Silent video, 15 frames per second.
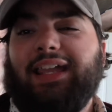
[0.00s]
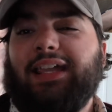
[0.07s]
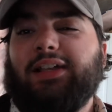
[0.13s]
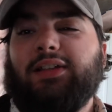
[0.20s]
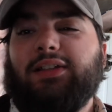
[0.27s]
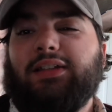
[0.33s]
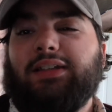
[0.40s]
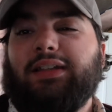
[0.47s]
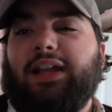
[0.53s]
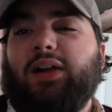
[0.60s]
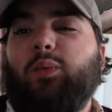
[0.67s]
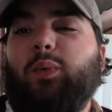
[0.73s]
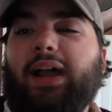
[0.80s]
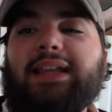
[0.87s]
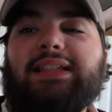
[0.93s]
And now,
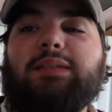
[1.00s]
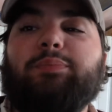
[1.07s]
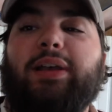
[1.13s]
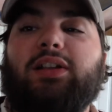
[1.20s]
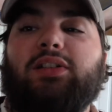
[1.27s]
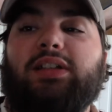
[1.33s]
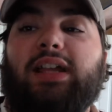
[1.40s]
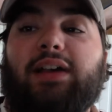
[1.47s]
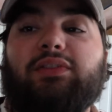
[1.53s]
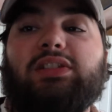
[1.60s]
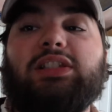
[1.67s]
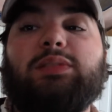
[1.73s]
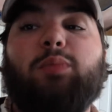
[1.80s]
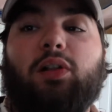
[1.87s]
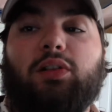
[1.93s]
why is it better to have a
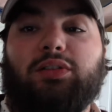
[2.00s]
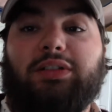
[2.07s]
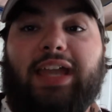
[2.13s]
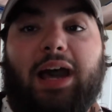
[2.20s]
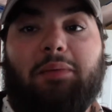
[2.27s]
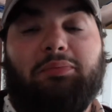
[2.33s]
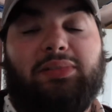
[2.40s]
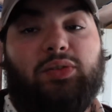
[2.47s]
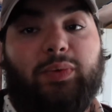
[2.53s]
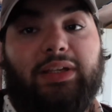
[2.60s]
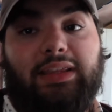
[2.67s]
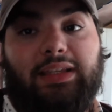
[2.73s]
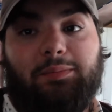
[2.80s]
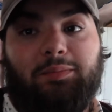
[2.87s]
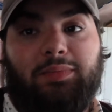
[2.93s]
smaller gap
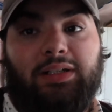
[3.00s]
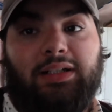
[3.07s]
between them?